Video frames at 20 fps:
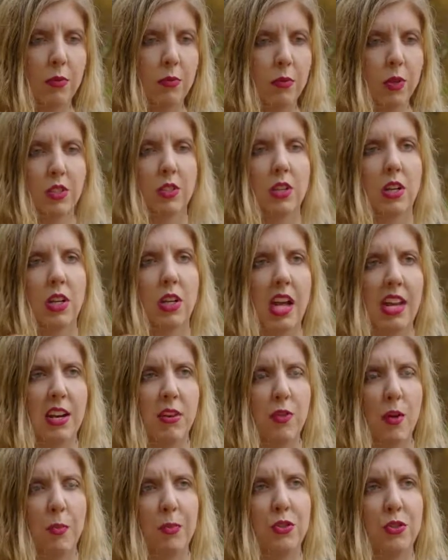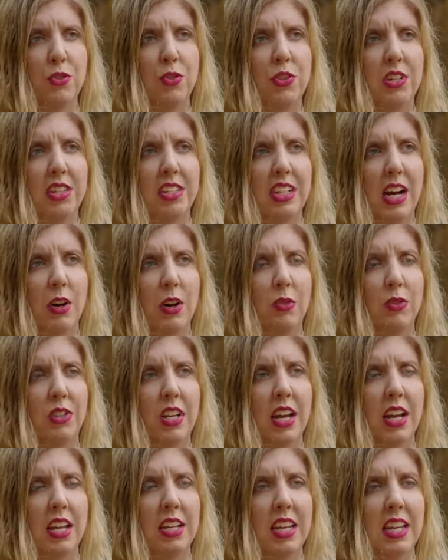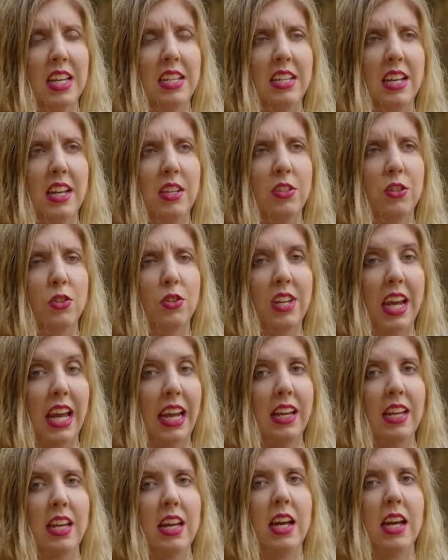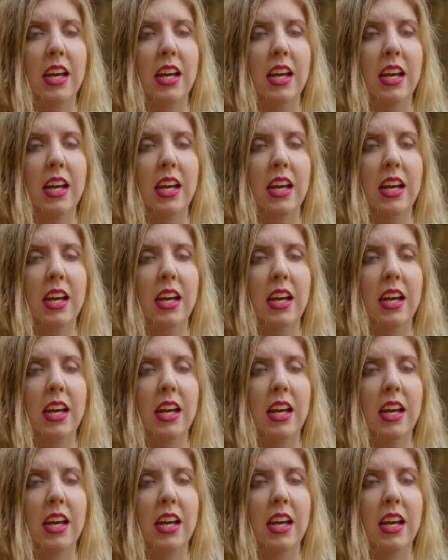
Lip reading: what kind of opportunities are out there in the internet today.